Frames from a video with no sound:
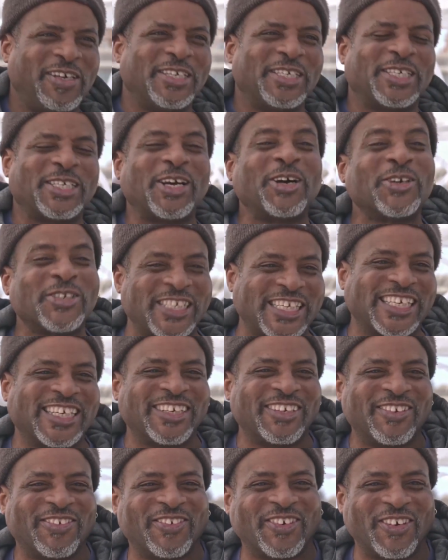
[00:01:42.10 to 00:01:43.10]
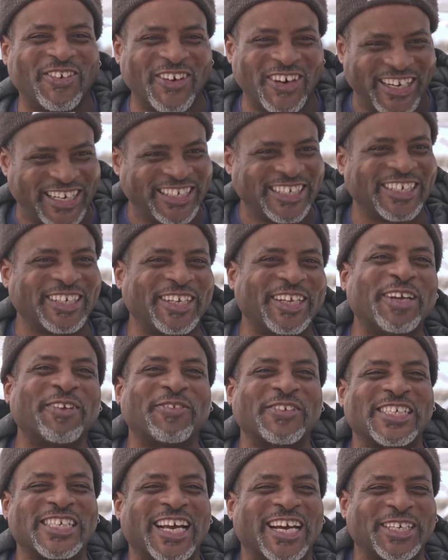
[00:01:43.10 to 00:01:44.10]
We're exhausted, for one,
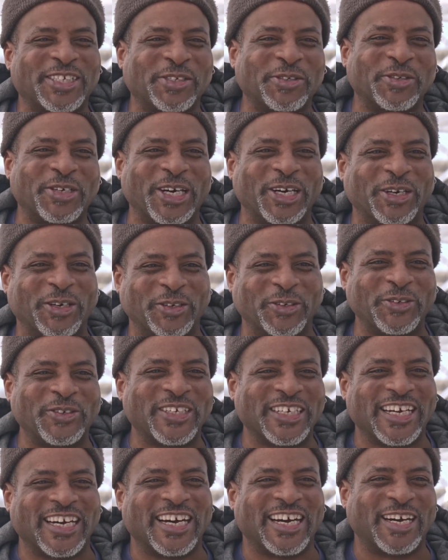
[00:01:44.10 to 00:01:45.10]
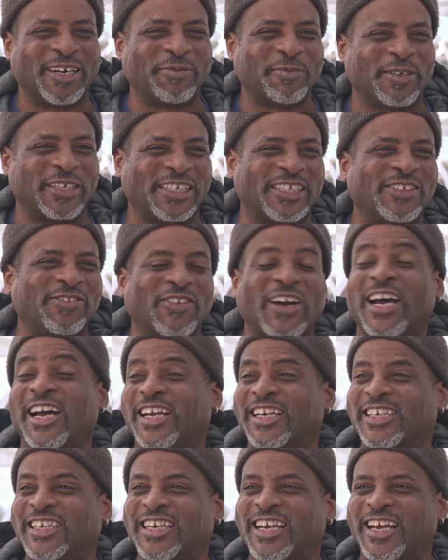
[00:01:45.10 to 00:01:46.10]
if it's not too cold, but it's
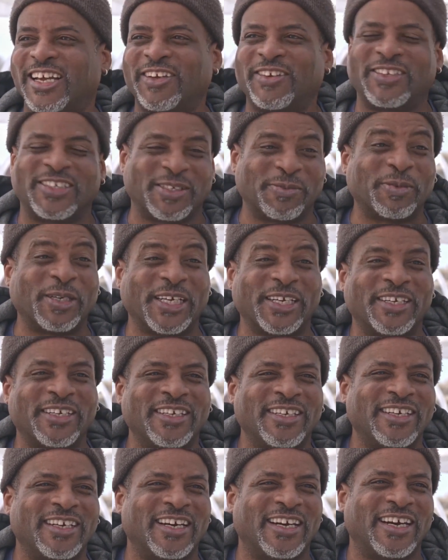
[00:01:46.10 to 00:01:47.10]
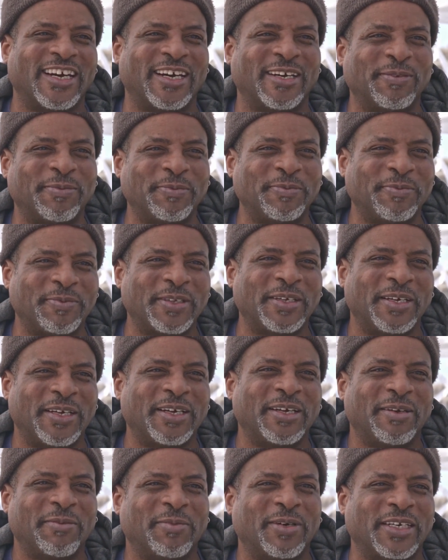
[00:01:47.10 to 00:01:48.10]
fine today to me,
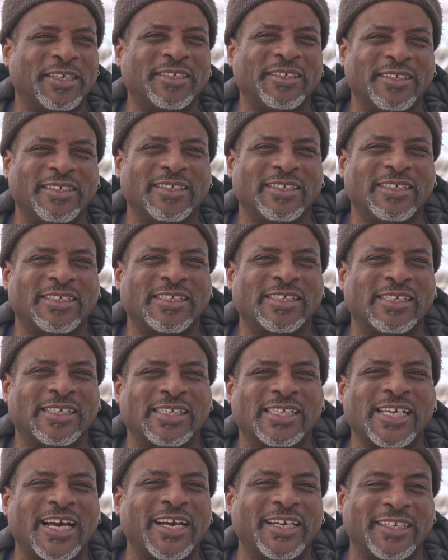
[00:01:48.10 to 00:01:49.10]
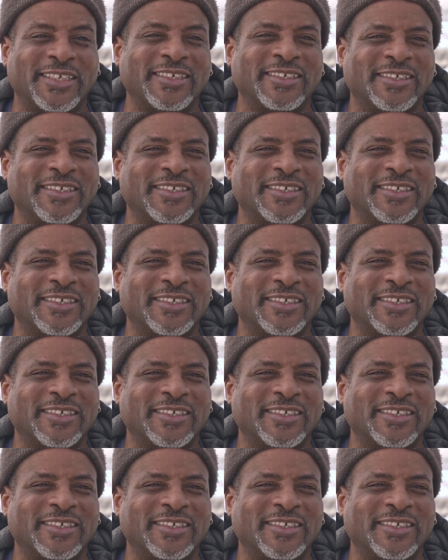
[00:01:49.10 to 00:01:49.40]
but it's exciting.